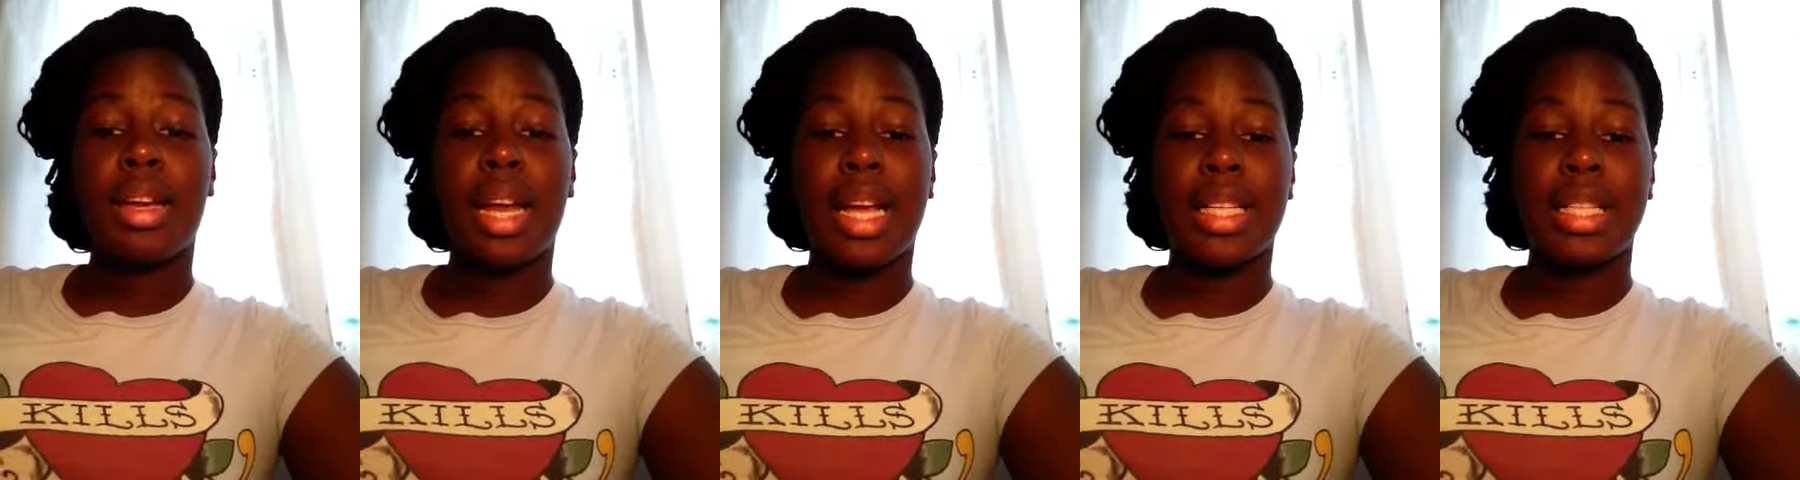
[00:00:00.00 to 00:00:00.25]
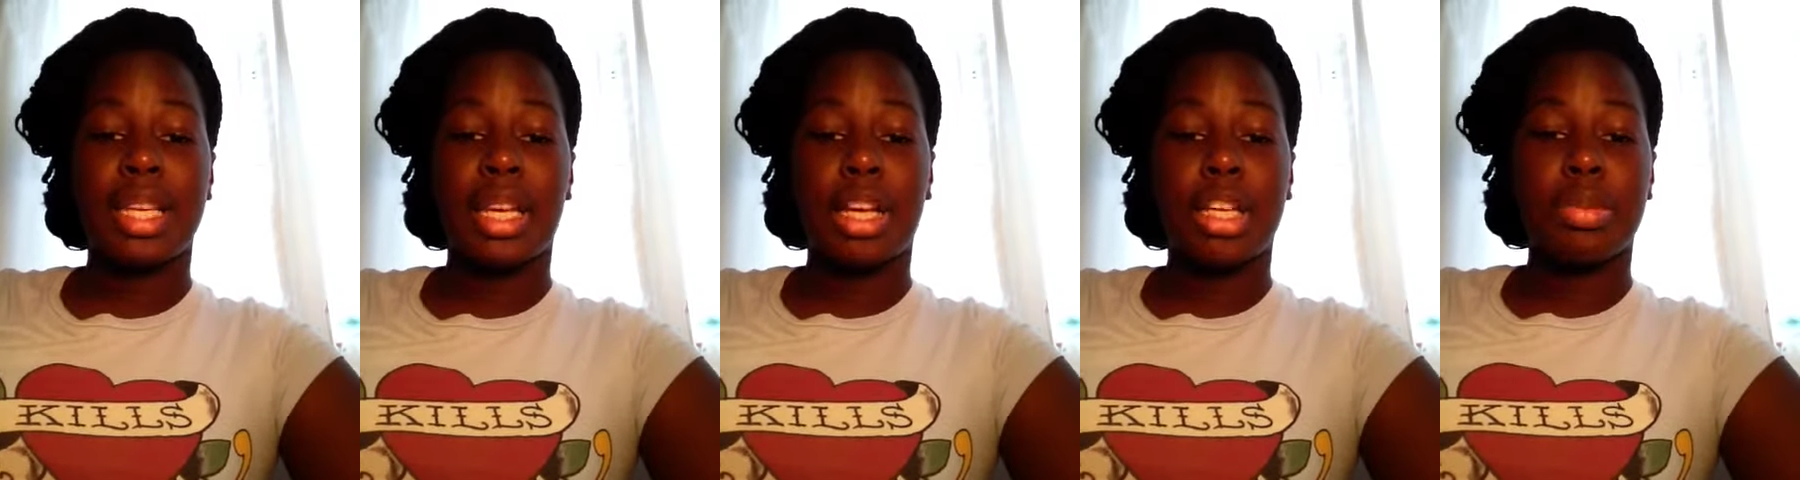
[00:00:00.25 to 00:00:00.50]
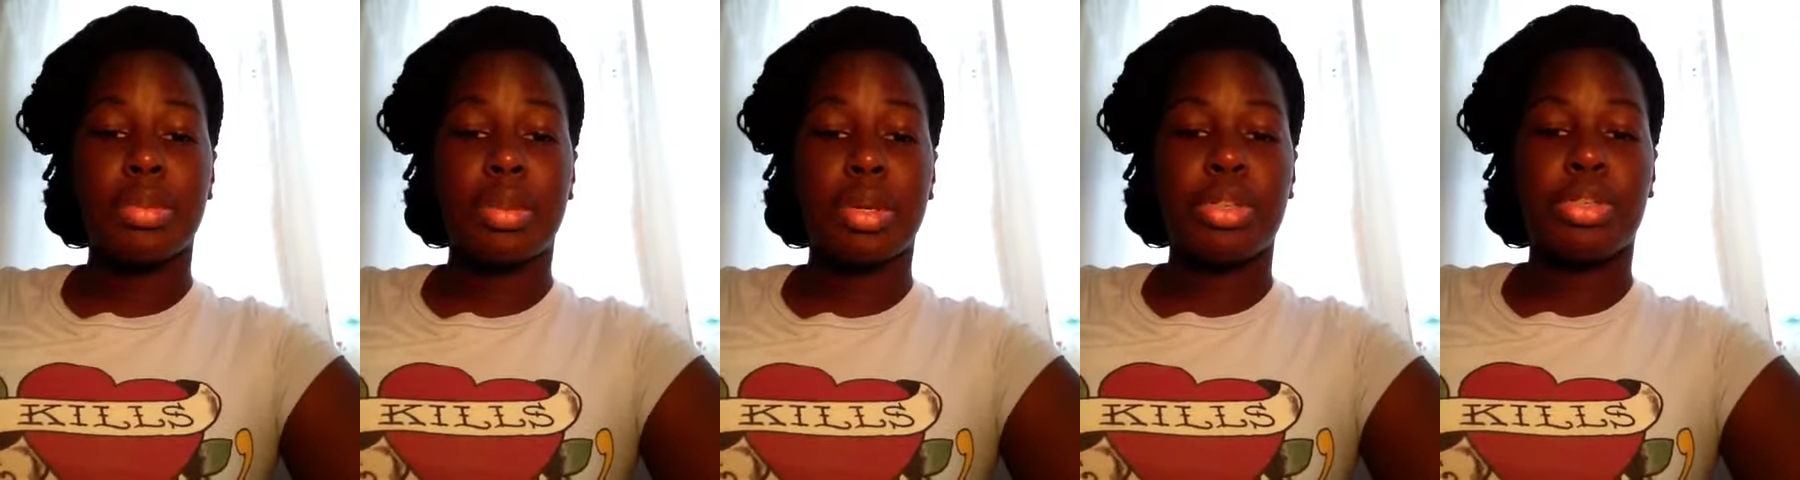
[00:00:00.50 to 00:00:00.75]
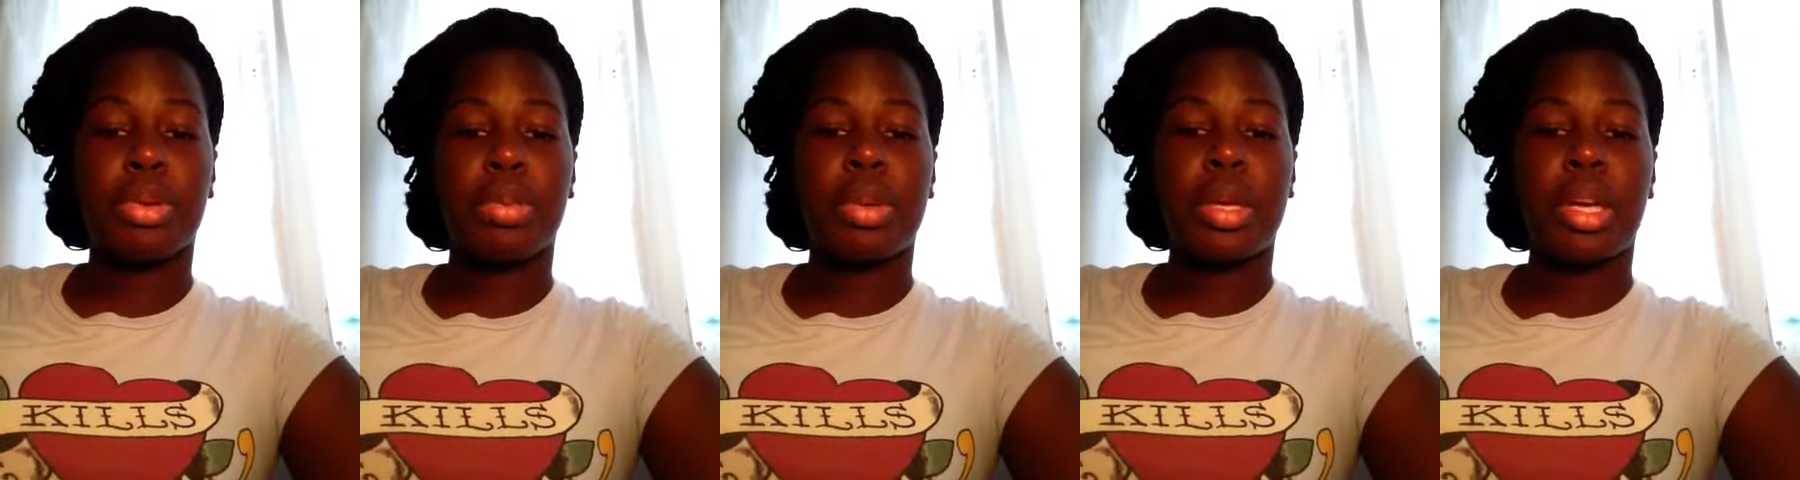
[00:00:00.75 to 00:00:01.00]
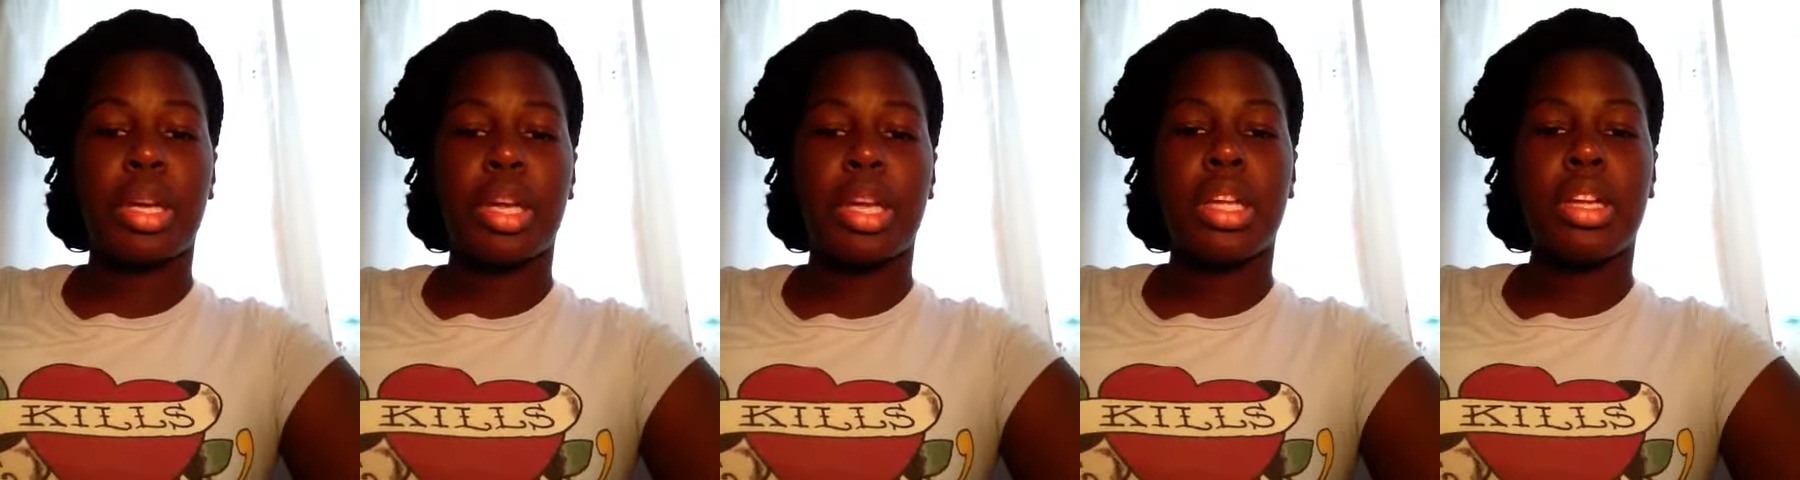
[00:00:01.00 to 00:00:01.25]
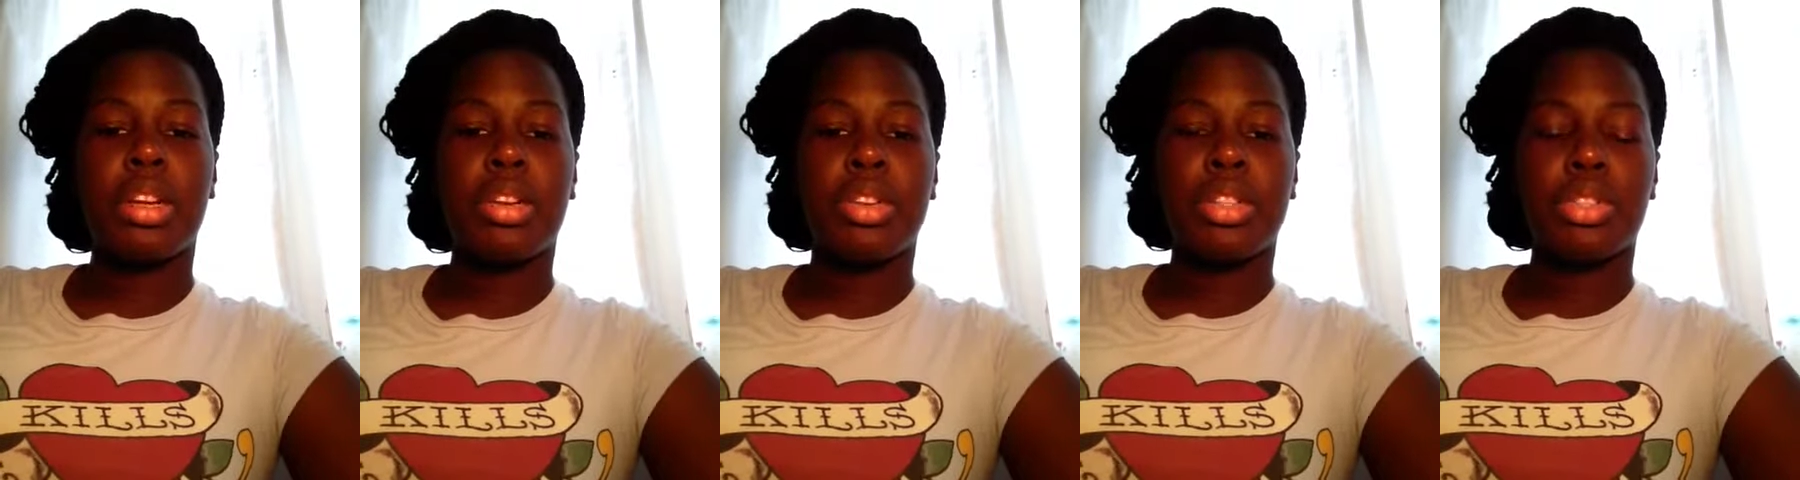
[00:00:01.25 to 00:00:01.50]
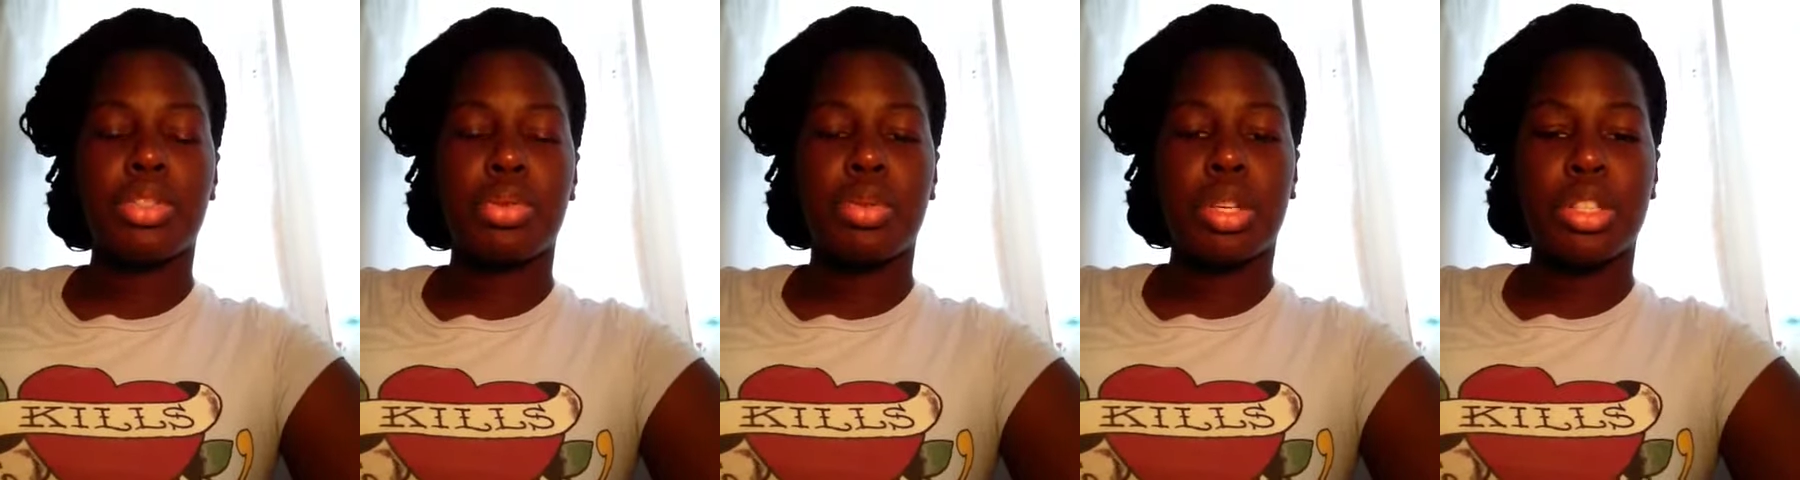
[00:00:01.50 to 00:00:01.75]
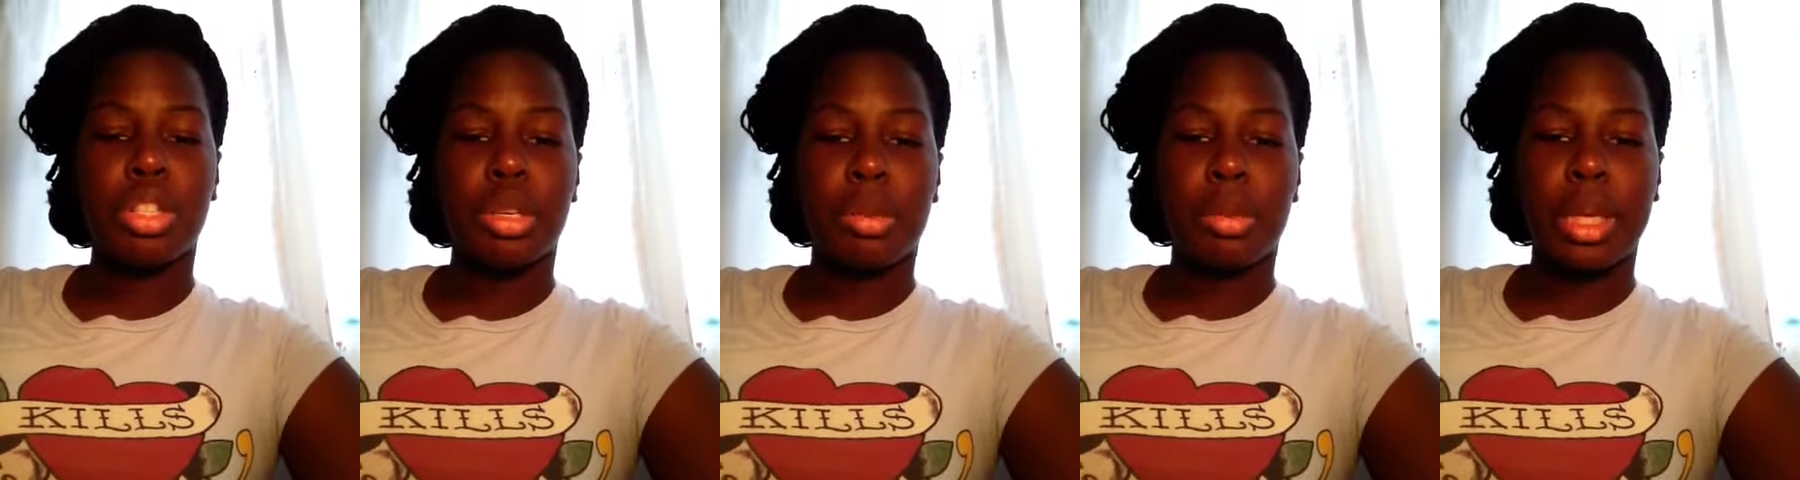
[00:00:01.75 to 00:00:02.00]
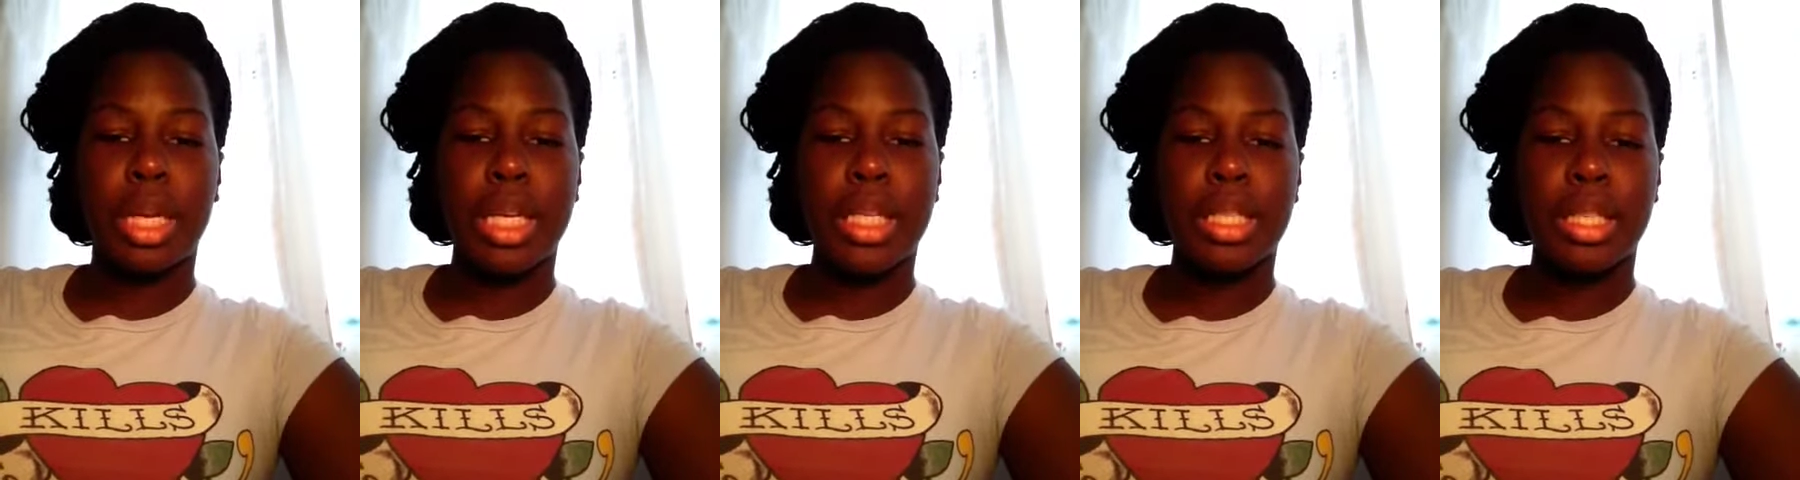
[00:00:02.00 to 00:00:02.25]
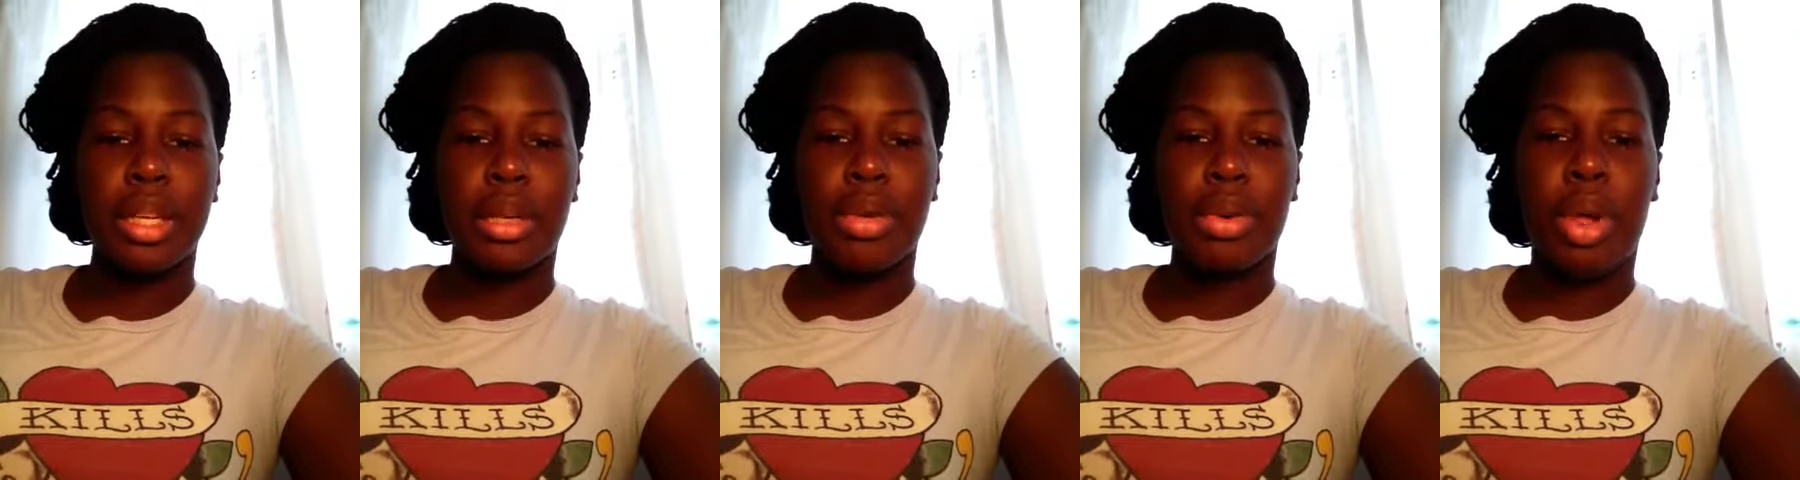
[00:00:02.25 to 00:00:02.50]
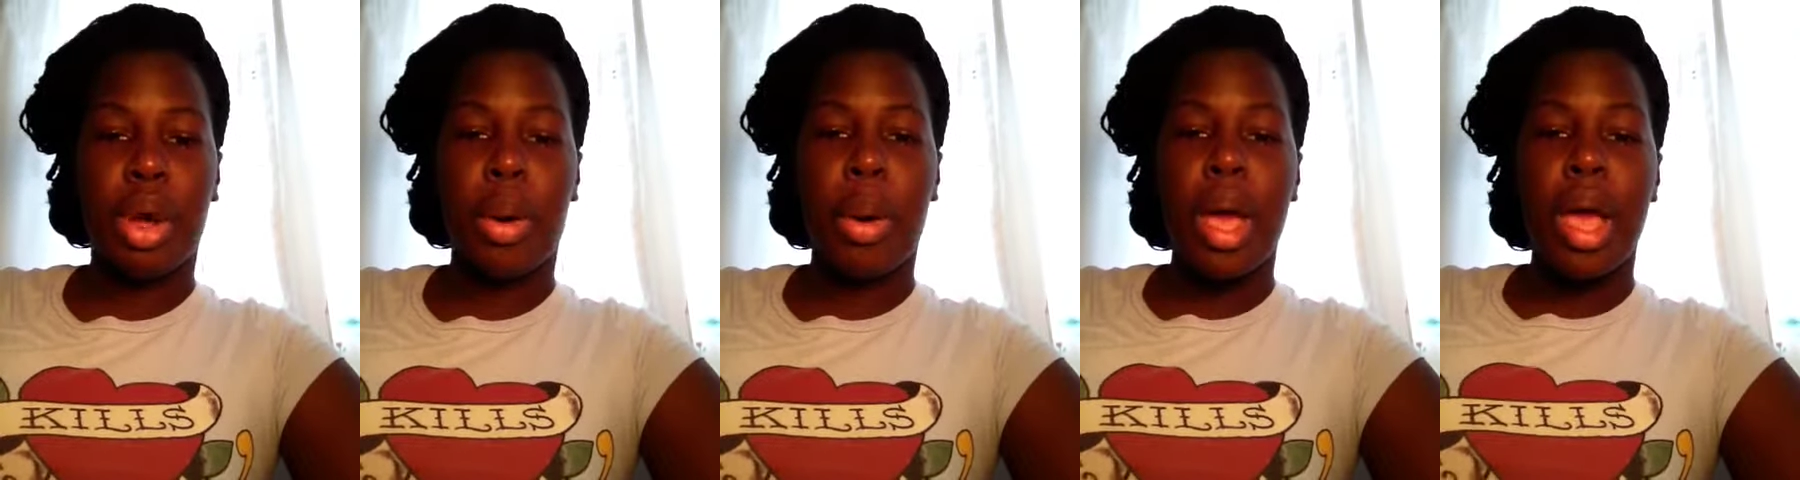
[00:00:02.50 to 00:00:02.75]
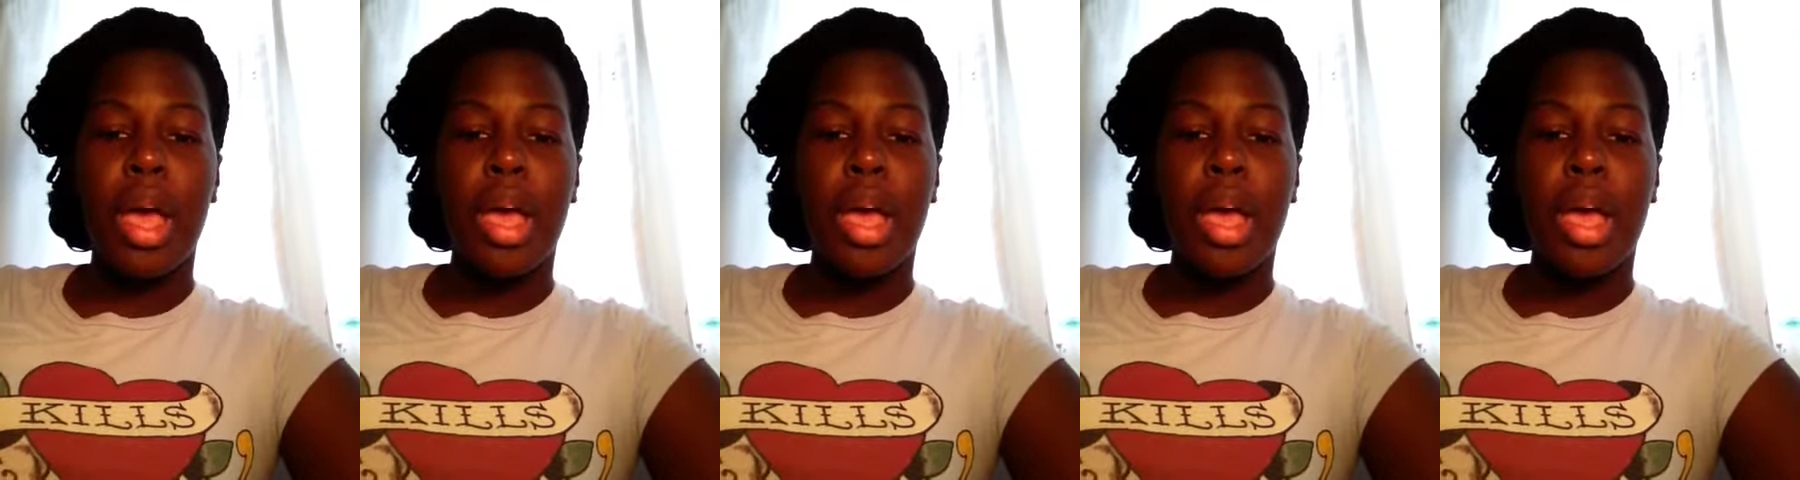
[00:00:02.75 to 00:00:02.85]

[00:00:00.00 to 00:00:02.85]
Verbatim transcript: not to get all spiritual, but a hindrance towards your blessing. You know,